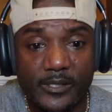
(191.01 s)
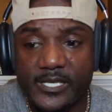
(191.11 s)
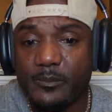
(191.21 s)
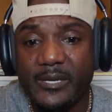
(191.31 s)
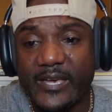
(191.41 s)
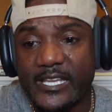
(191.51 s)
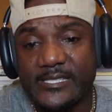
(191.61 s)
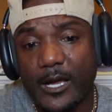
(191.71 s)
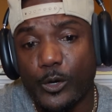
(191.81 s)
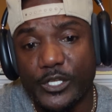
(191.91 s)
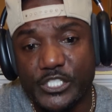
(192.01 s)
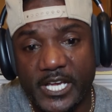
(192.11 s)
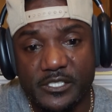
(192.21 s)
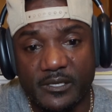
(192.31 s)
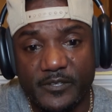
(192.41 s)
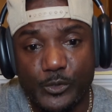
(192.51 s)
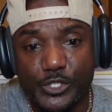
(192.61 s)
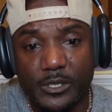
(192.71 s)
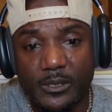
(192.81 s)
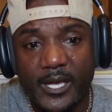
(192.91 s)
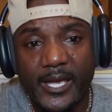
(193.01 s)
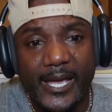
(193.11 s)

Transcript: Doesn't mean that it's not going to change in the future.